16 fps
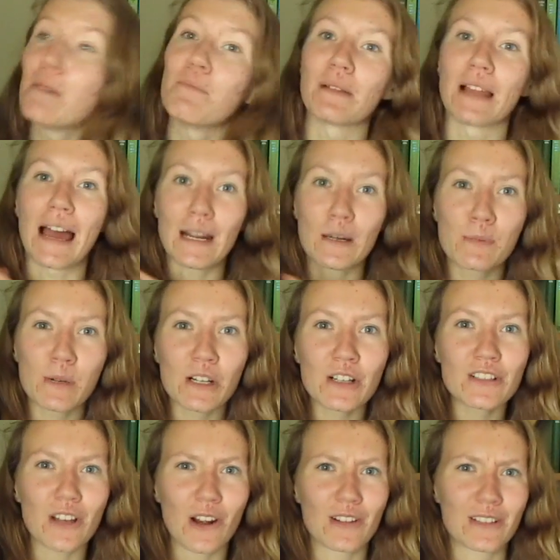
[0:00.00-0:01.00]

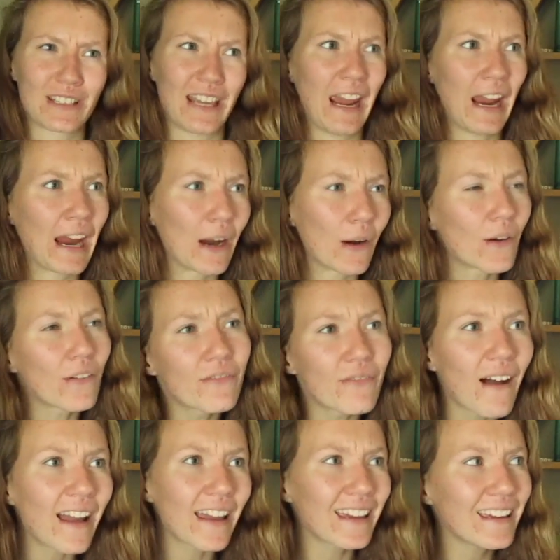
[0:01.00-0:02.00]
Blackbirds are
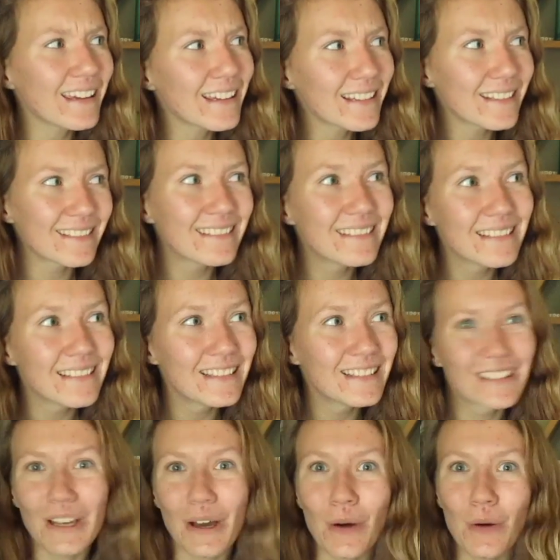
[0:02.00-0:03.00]
terrifying,
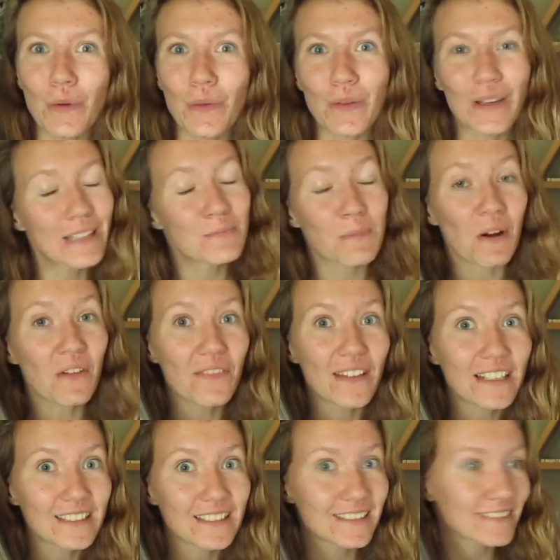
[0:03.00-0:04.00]
so it's
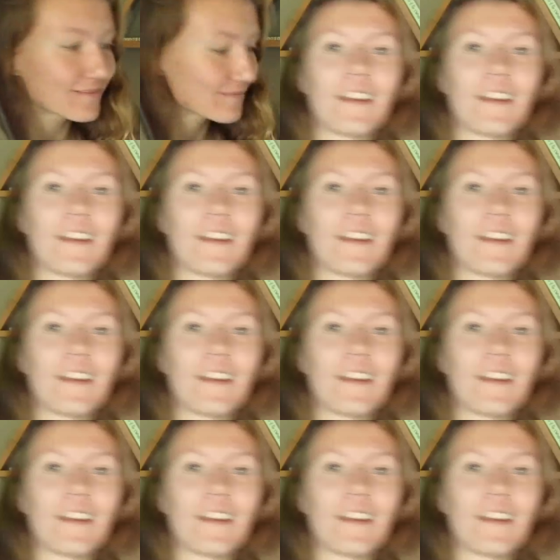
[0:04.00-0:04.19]
perfect.